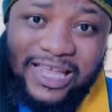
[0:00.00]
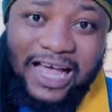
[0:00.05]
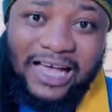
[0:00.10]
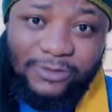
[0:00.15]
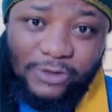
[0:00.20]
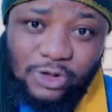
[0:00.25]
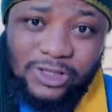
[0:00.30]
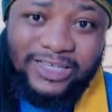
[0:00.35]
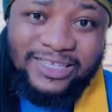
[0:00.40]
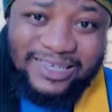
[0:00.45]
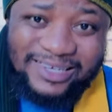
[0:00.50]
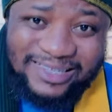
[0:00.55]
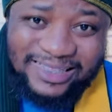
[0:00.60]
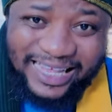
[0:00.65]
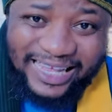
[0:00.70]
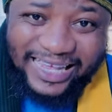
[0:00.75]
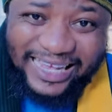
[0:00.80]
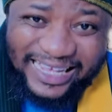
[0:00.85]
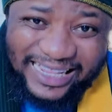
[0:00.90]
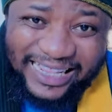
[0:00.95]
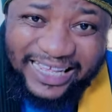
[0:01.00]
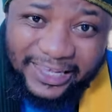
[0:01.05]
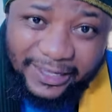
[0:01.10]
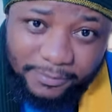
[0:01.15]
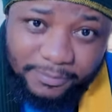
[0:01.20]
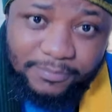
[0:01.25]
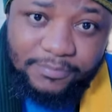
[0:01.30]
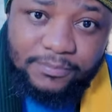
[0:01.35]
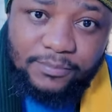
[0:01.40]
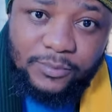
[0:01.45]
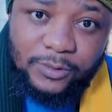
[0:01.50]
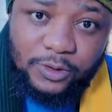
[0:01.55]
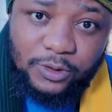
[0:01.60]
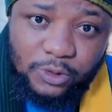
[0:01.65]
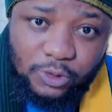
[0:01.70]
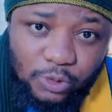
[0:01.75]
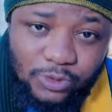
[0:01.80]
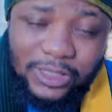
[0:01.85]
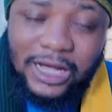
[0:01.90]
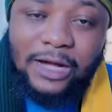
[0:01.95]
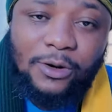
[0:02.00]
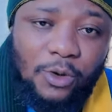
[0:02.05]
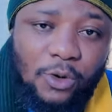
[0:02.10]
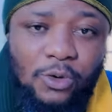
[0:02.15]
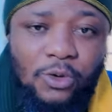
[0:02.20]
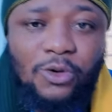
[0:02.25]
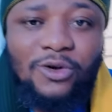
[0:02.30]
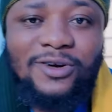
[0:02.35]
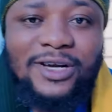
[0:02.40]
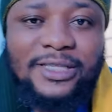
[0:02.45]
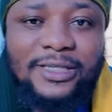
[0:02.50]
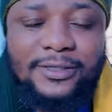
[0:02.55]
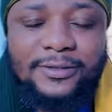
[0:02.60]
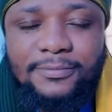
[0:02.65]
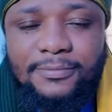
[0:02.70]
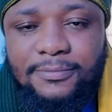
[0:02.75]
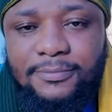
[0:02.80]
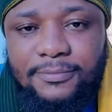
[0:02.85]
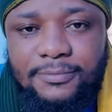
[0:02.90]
has already laid claim to that rock already.